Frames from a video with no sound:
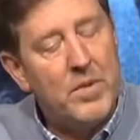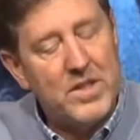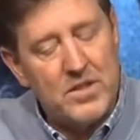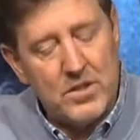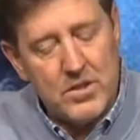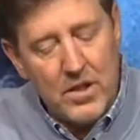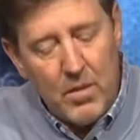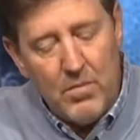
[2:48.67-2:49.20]

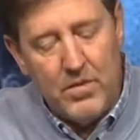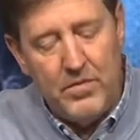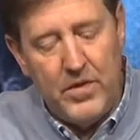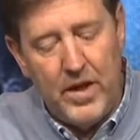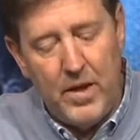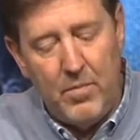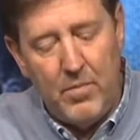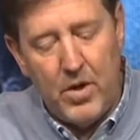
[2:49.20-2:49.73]
but some
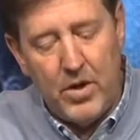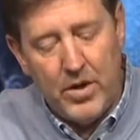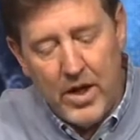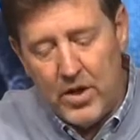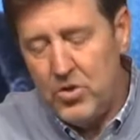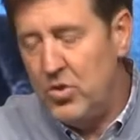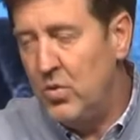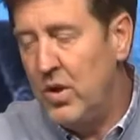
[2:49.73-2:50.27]
of them are
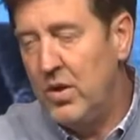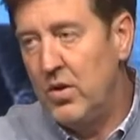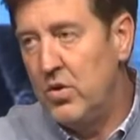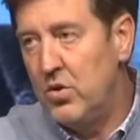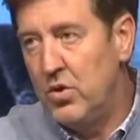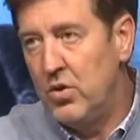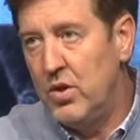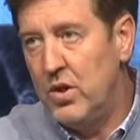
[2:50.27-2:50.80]
not doing
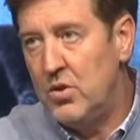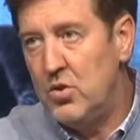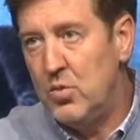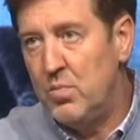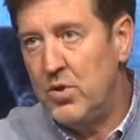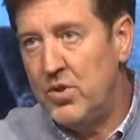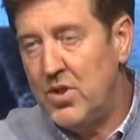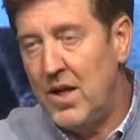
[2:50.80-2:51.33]
their duty
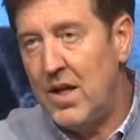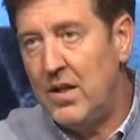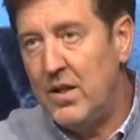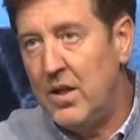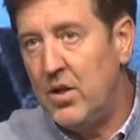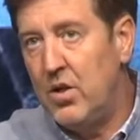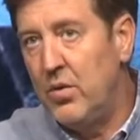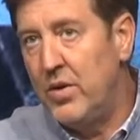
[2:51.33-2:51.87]
to
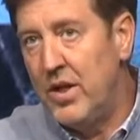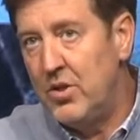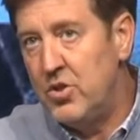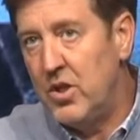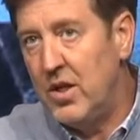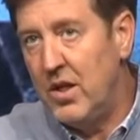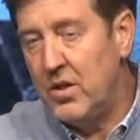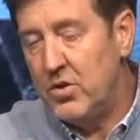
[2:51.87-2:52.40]
protect, let alone
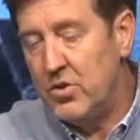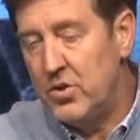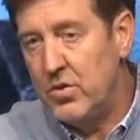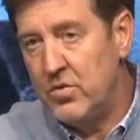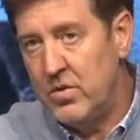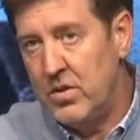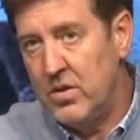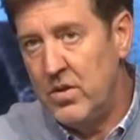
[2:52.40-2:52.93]
educate our
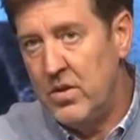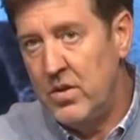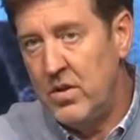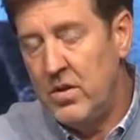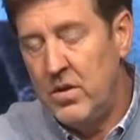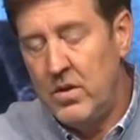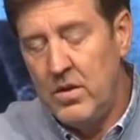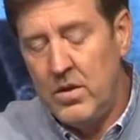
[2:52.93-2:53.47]
children.
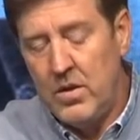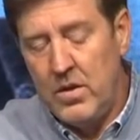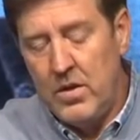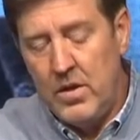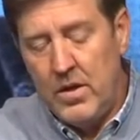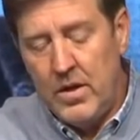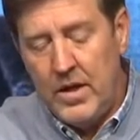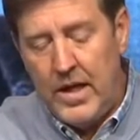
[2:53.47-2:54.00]

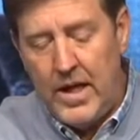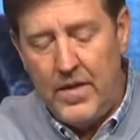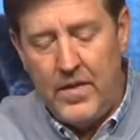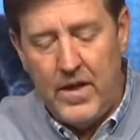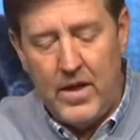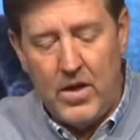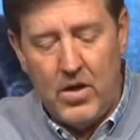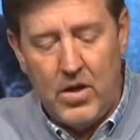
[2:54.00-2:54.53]

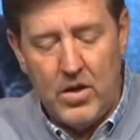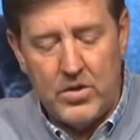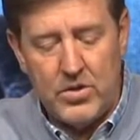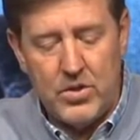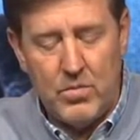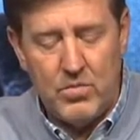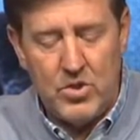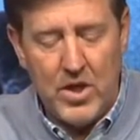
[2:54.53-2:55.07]
And they are
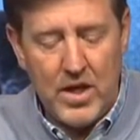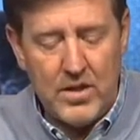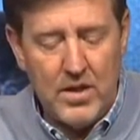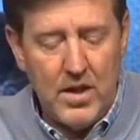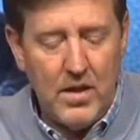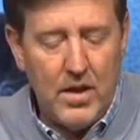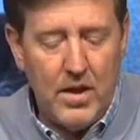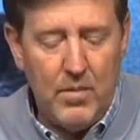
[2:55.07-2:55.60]

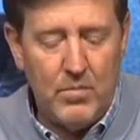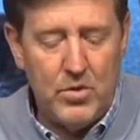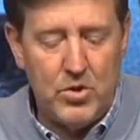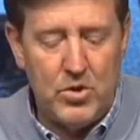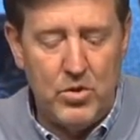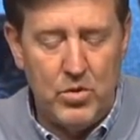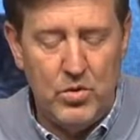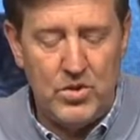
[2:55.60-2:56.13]
subjecting them
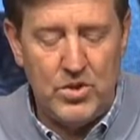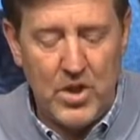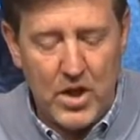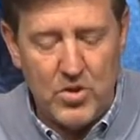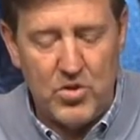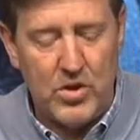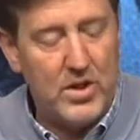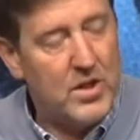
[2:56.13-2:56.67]
to
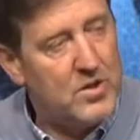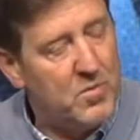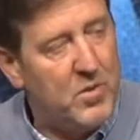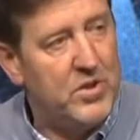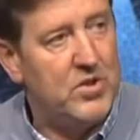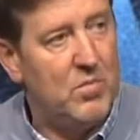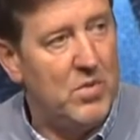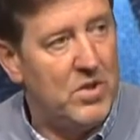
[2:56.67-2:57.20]
sexually
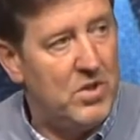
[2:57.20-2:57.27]
explicit